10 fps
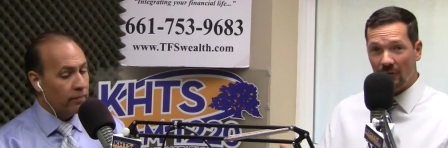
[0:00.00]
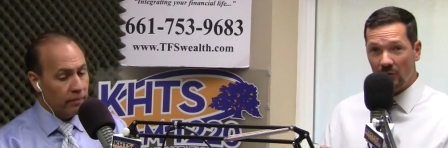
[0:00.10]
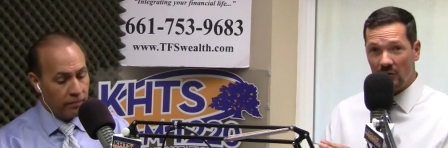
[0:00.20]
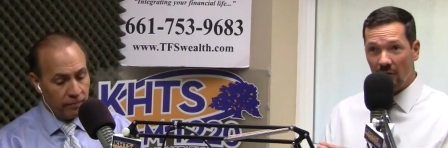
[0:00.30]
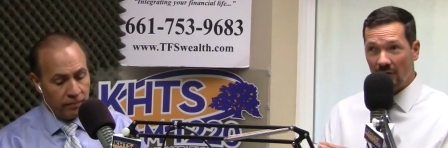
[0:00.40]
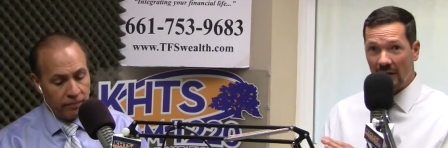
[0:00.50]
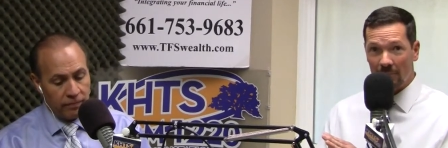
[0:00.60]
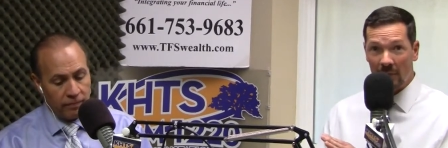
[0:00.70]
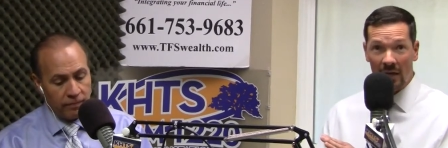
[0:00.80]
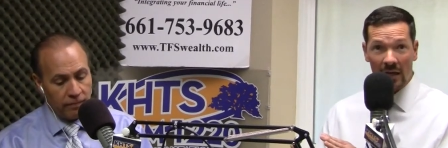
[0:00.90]
Speaker 1: of yourself
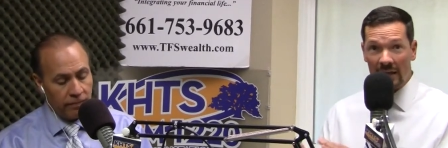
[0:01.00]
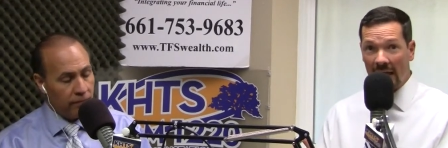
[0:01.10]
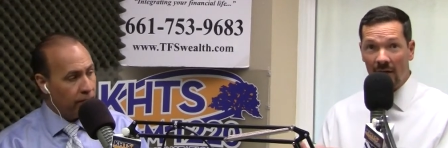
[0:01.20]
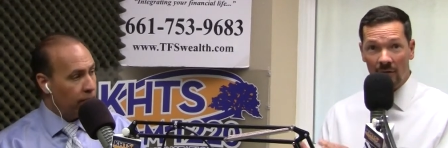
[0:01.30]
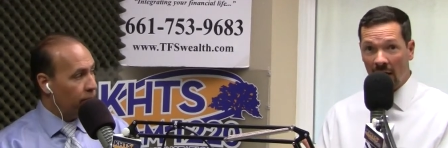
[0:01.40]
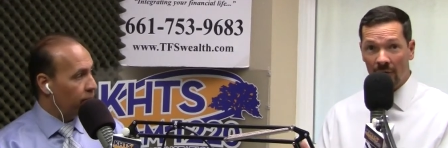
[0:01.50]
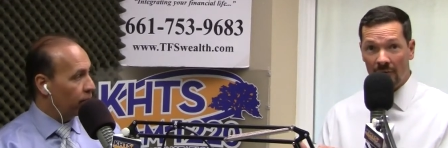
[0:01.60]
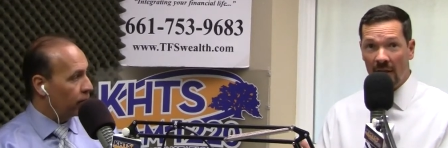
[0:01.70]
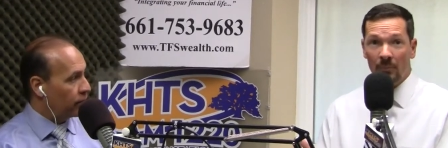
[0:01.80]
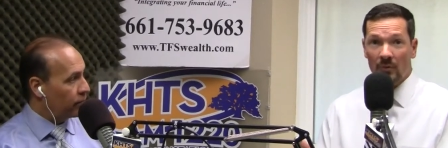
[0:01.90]
getting an 8, 9,
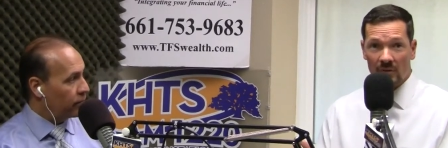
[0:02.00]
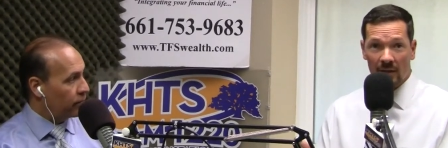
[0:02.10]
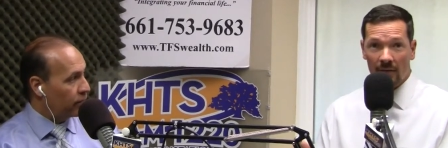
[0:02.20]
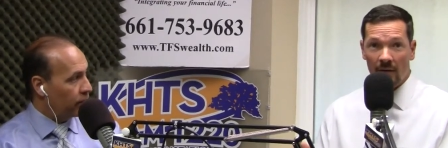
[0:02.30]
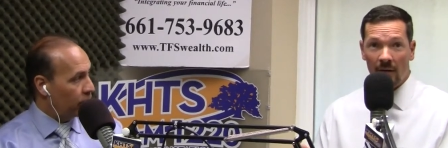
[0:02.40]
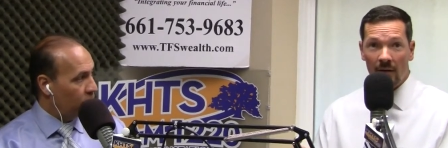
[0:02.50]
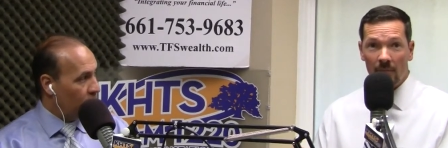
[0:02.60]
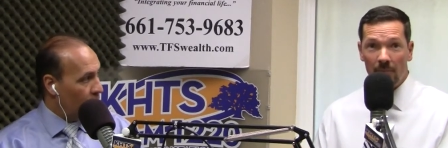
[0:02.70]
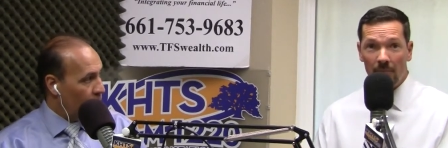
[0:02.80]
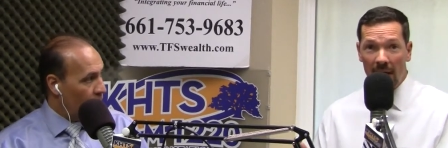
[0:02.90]
or 10%
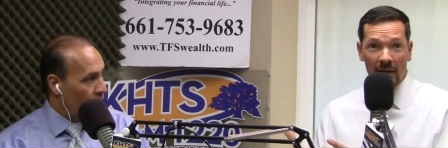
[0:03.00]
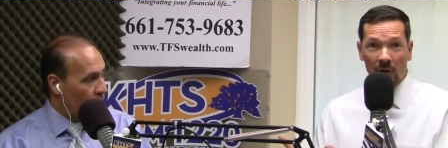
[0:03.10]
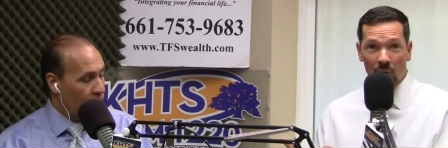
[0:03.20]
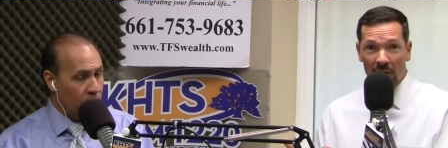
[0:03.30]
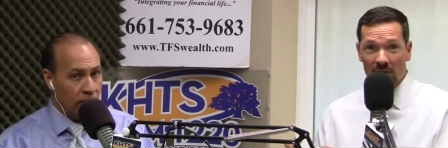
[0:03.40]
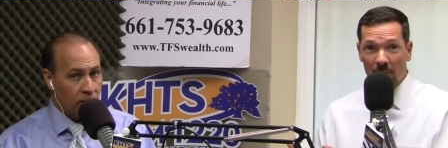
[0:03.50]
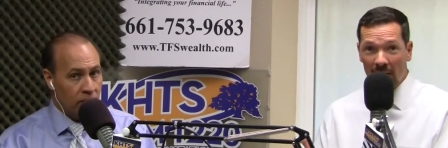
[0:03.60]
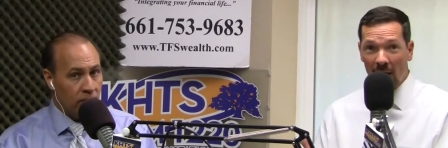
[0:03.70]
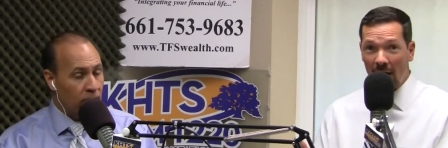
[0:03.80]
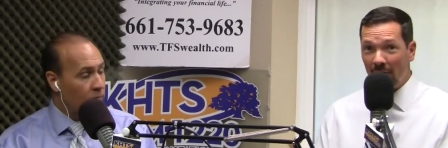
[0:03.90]
pay increase
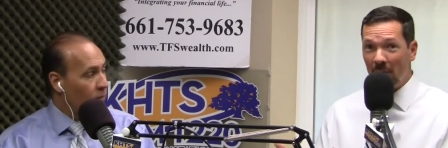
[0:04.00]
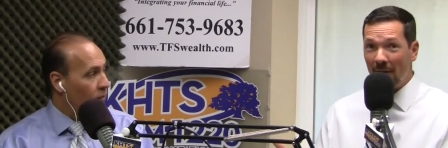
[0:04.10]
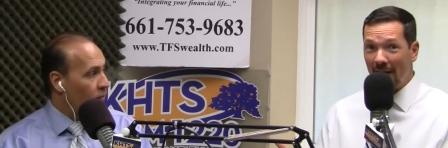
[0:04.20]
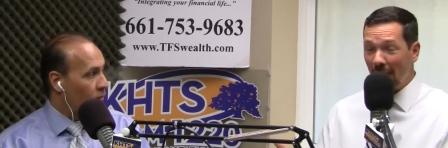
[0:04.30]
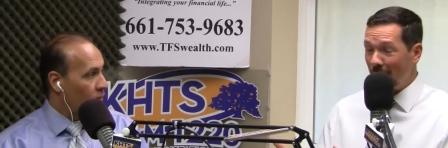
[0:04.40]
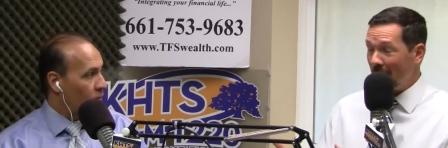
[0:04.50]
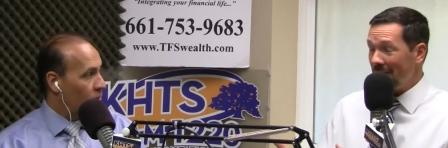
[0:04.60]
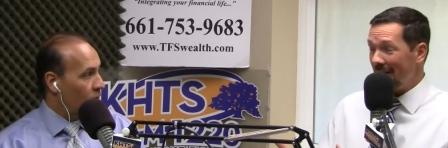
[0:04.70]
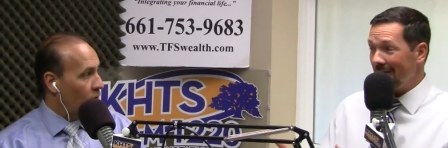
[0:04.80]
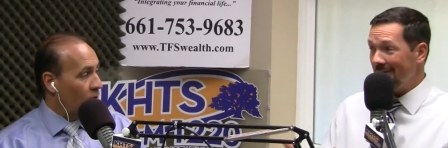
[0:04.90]
by not having to pay
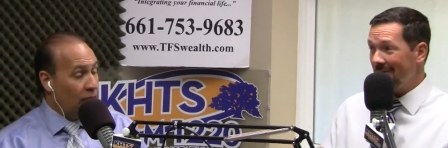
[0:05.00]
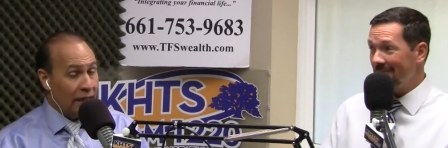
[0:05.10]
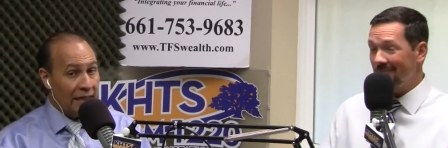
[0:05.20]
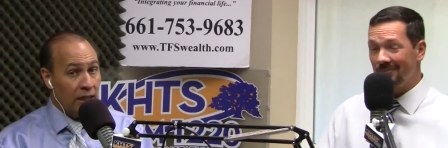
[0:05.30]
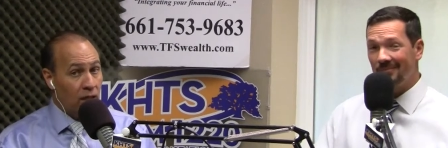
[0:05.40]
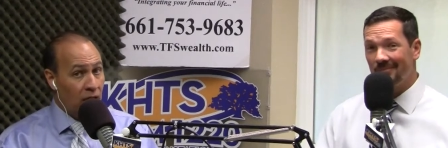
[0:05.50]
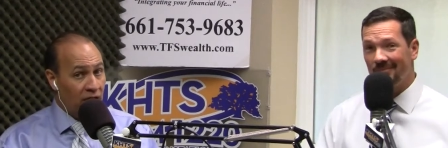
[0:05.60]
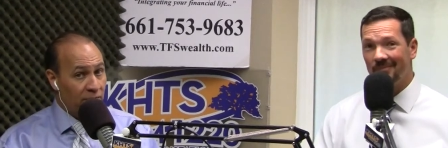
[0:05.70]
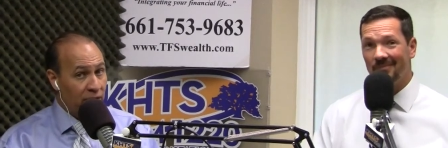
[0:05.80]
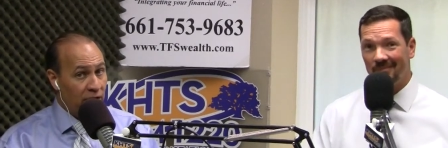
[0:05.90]
California tax.
Speaker 2: That's a
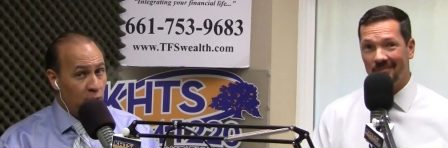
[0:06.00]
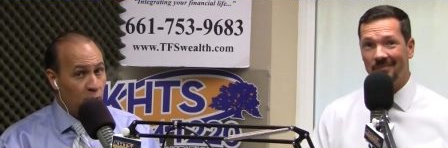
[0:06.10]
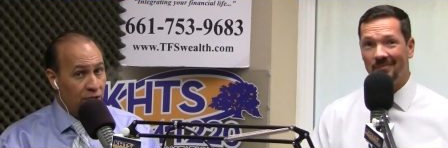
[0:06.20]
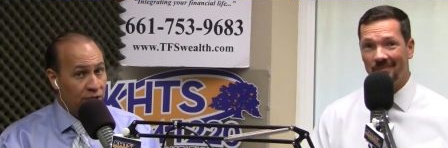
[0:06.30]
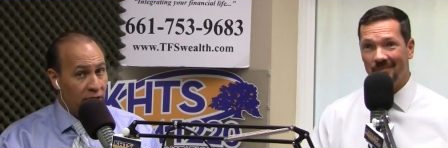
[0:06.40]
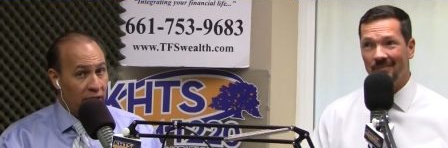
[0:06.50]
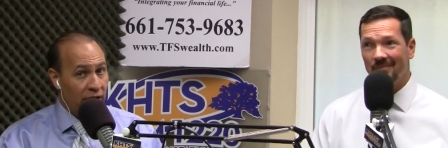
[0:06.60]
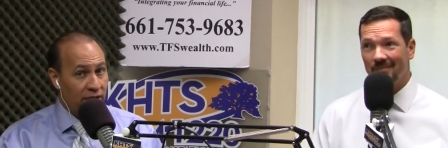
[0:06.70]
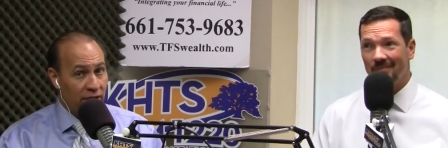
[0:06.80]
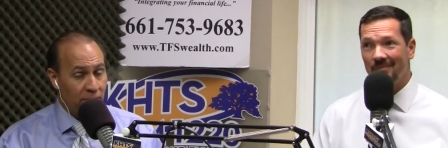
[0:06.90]
lot of money. You wouldn't
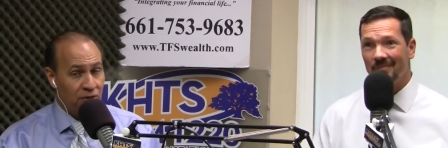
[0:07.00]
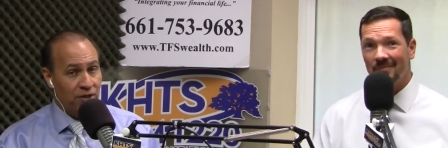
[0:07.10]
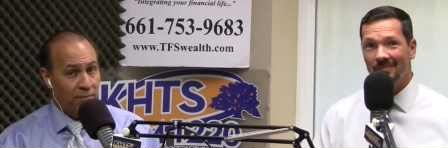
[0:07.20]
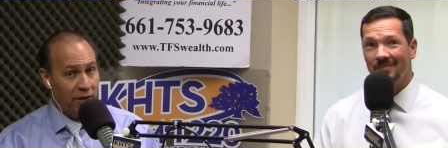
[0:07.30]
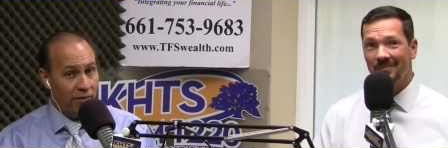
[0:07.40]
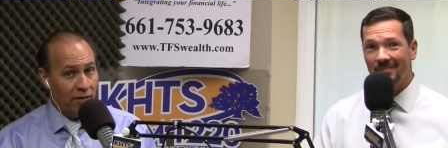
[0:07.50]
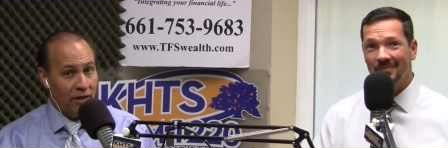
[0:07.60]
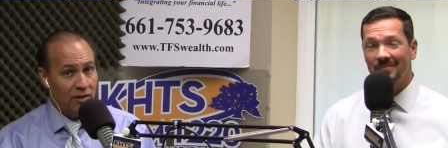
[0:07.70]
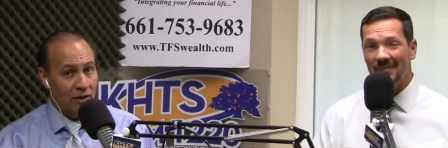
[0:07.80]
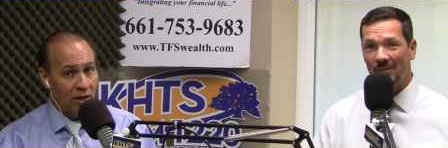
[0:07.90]
deny a 10% pay
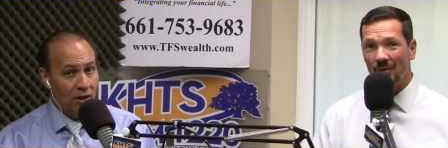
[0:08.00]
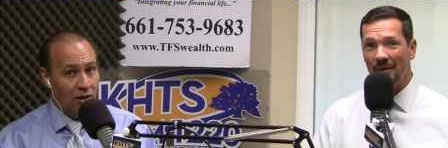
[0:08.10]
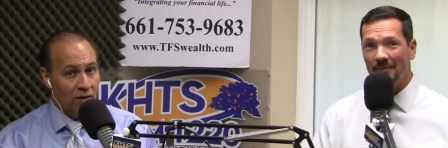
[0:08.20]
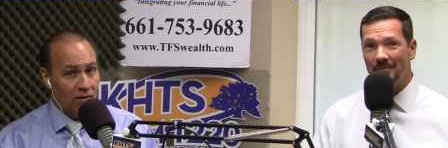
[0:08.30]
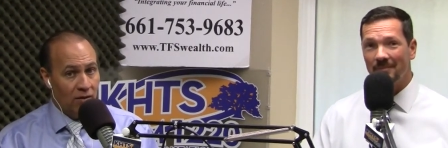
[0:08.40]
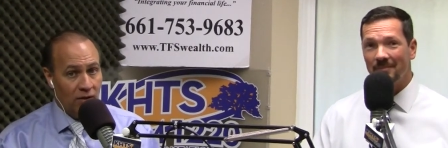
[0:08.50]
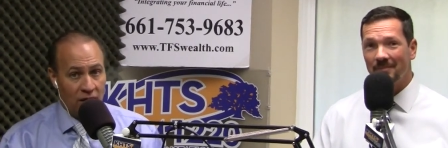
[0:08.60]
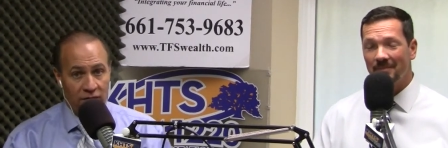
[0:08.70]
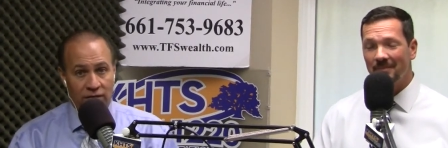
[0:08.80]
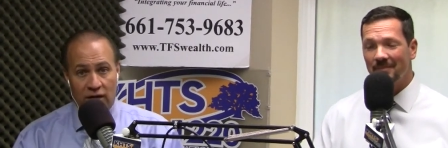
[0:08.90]
raise. That's right a
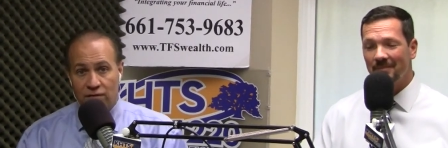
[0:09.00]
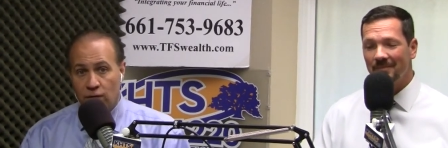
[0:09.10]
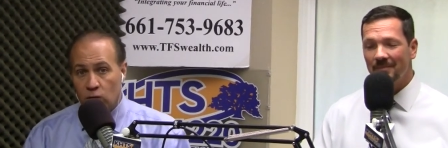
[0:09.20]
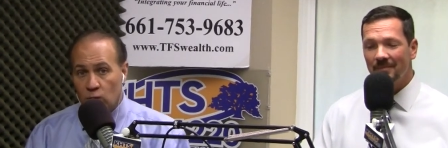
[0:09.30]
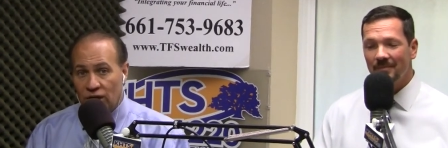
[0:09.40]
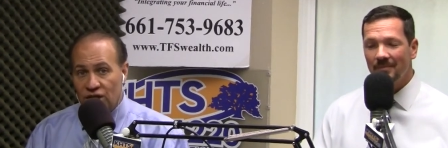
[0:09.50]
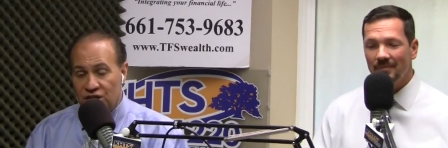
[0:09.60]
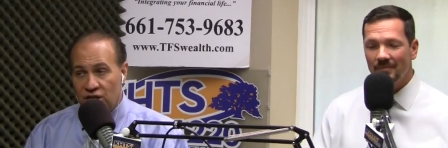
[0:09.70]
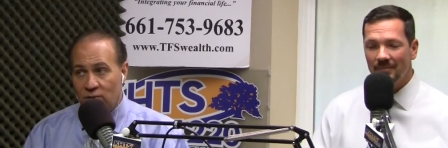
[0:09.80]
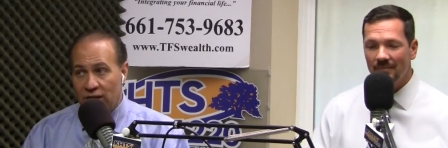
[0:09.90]
lot of fun. Hey, folks, we're going to
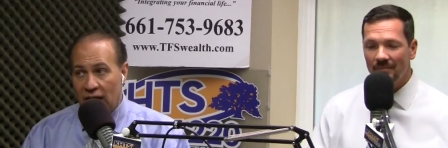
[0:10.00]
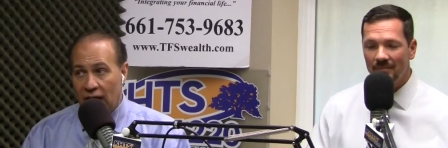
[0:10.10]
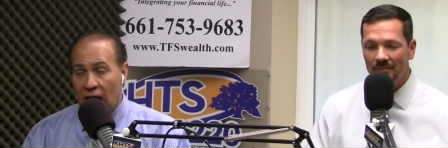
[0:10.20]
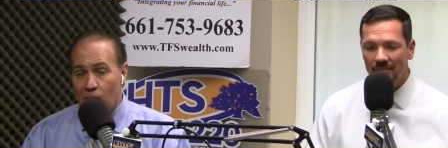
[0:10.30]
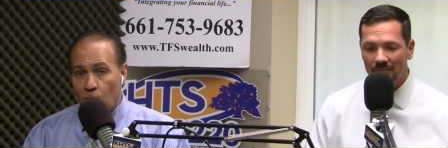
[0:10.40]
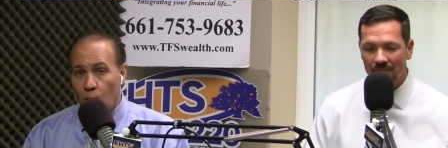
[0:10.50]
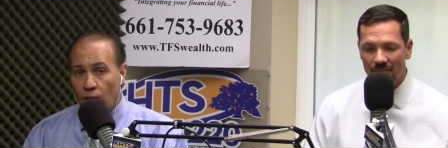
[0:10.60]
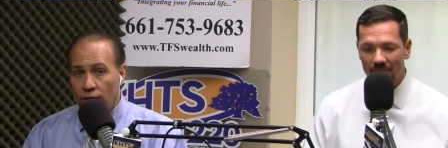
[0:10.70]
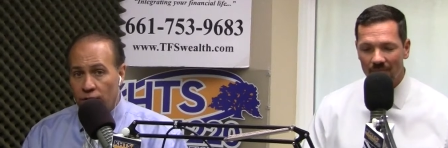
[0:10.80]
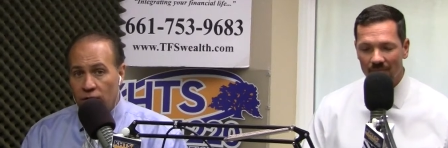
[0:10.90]
continue with that and a lot
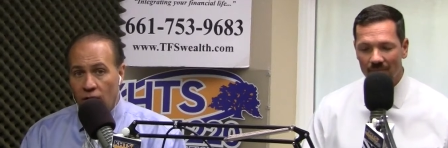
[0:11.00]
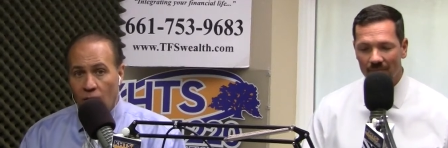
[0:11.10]
more. You can